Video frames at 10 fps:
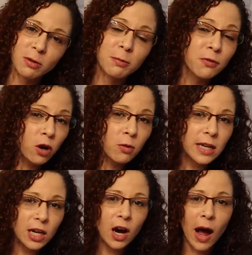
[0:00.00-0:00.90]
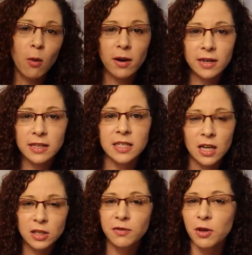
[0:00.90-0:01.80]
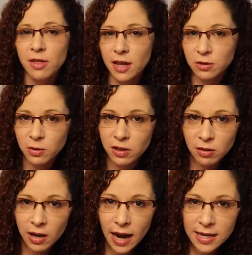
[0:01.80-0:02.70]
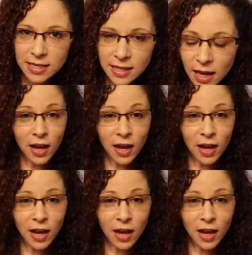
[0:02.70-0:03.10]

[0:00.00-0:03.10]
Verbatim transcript: but before we go, I want to discuss a few things with you guys.